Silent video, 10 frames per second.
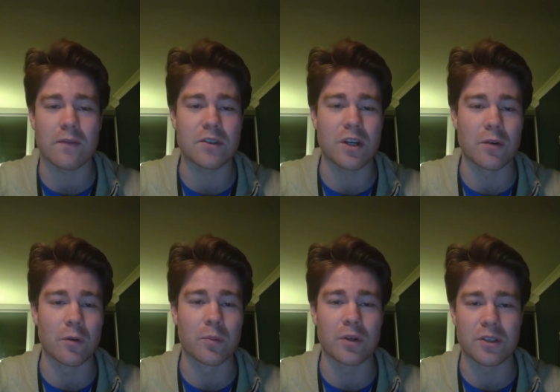of the
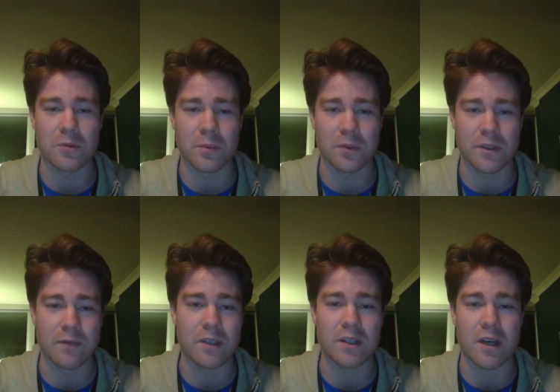general principles
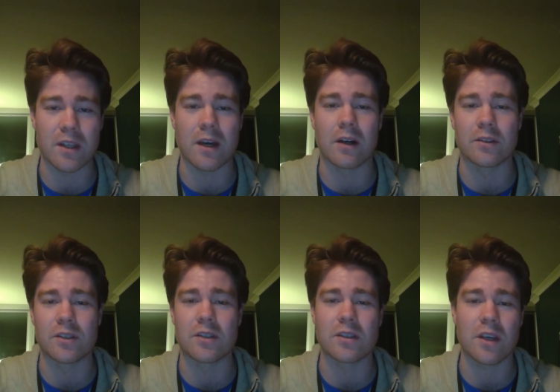of these
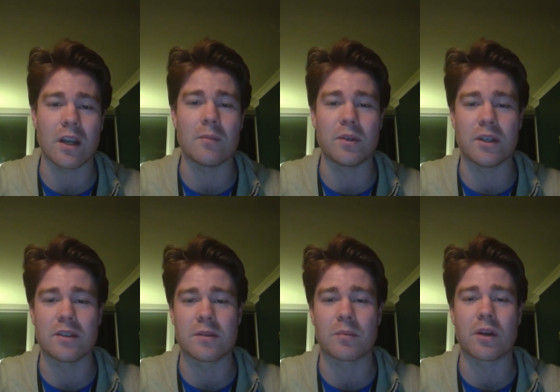ideologies can I
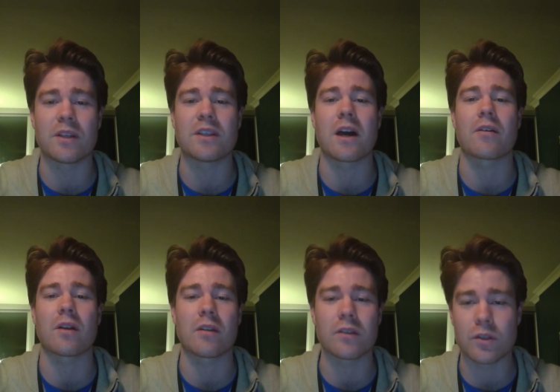begin to break down
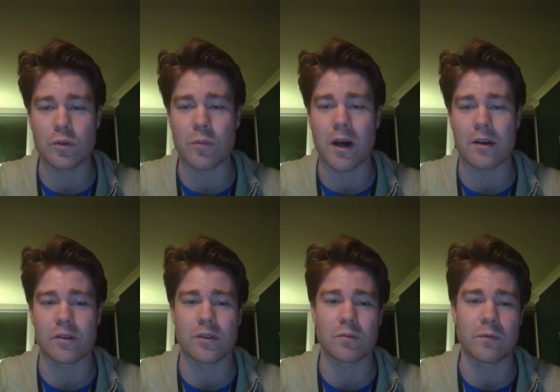how the two
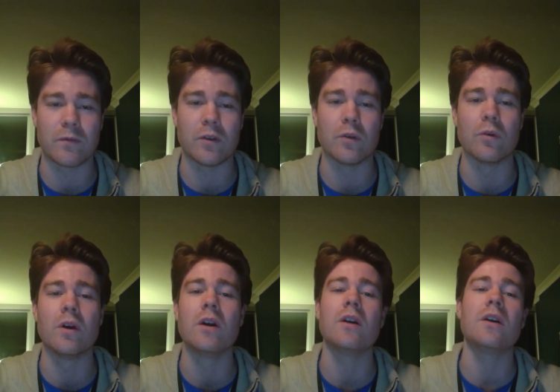models would view